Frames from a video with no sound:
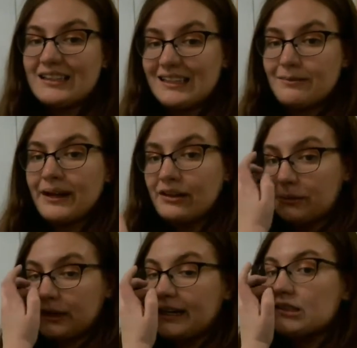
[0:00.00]
since my
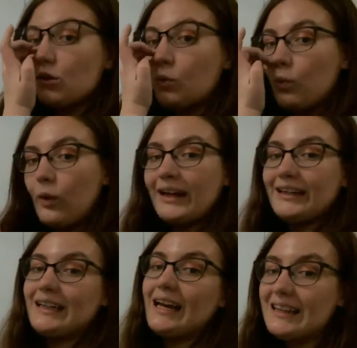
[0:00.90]
number is
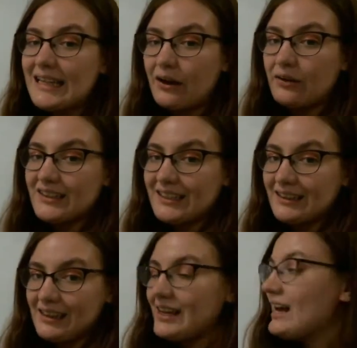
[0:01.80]
one
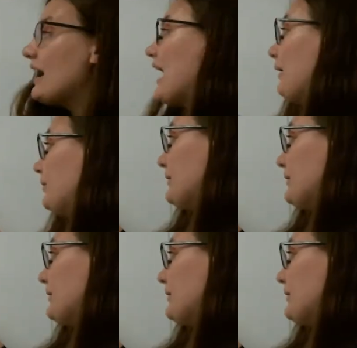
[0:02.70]
thousandth, I want